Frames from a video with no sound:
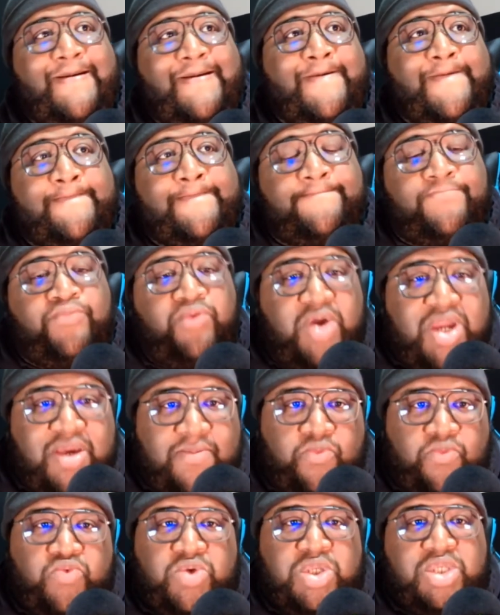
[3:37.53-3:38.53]
Prep
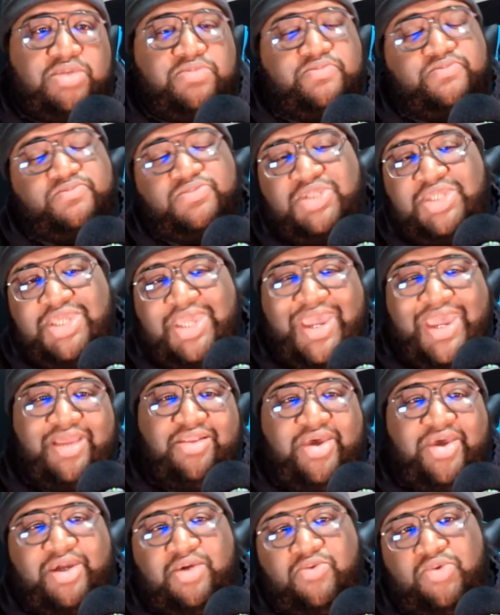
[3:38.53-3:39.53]
went, he had like
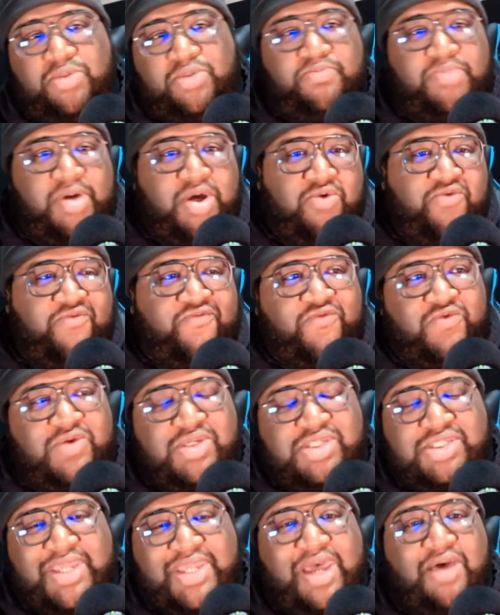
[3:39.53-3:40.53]
a rebuttal
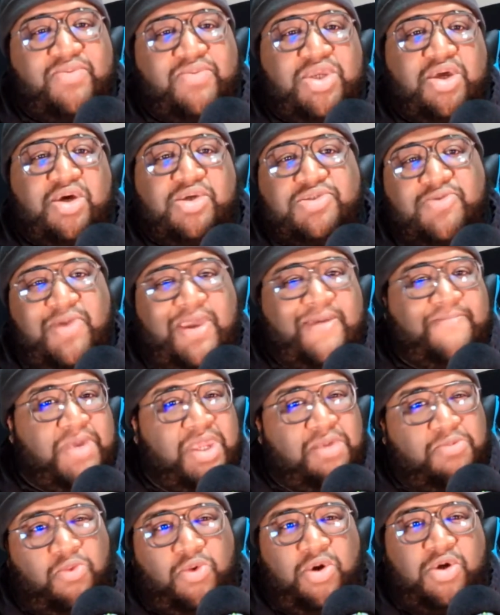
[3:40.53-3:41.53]
freestyle, but he also had
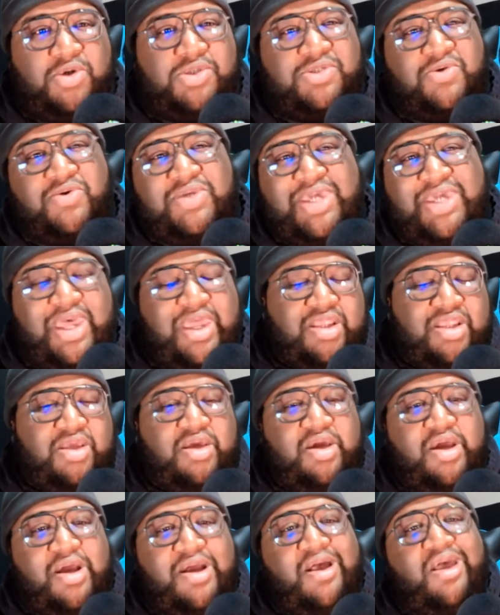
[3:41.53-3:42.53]
paperwork, so he kind of
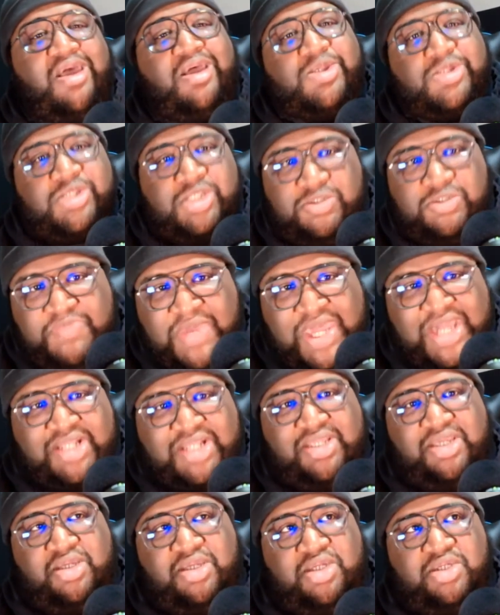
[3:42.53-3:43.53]

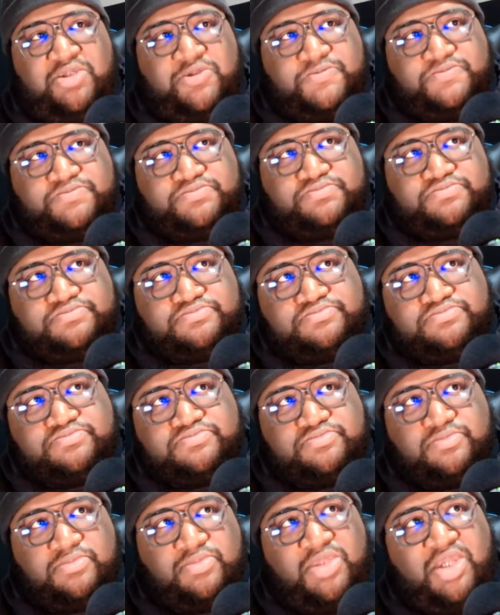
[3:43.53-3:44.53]
expected
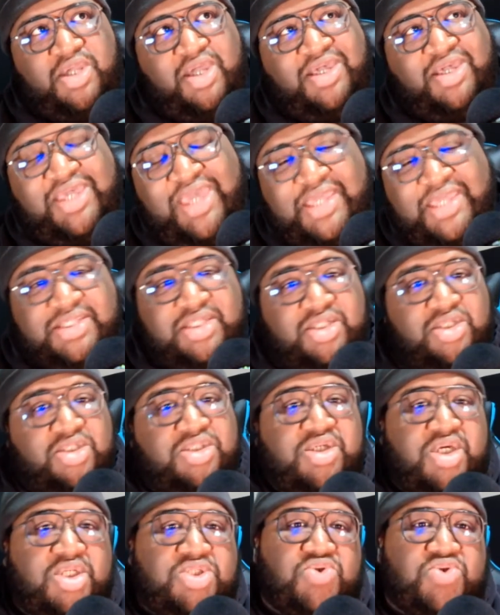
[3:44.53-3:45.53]
Casey to
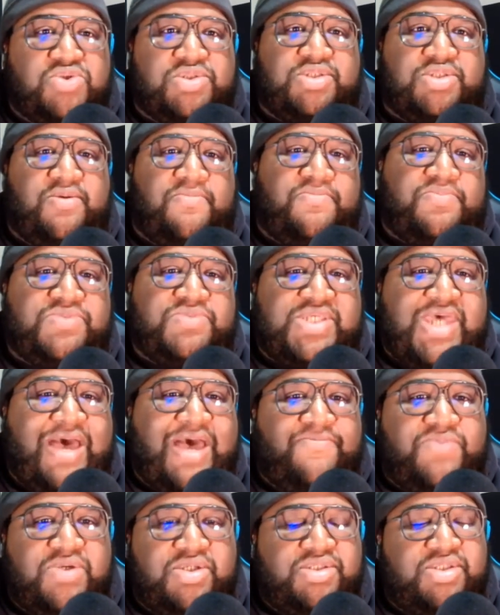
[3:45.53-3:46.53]
touch on some
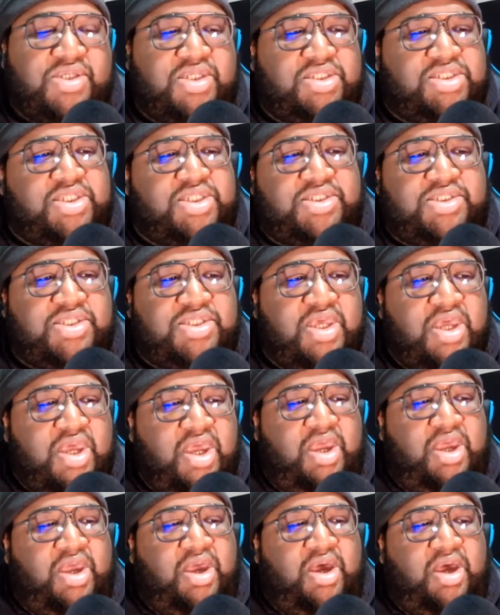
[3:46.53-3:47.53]
topics such as
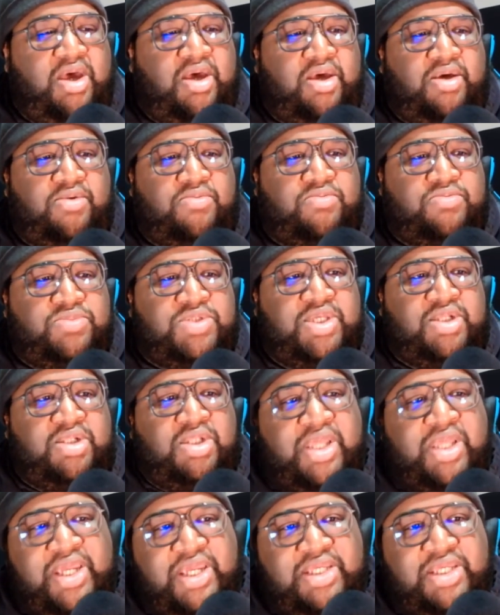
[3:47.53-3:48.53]
the
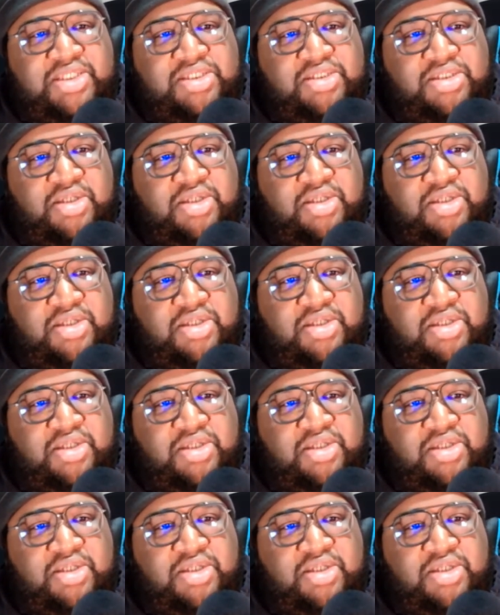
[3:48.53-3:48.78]
alleged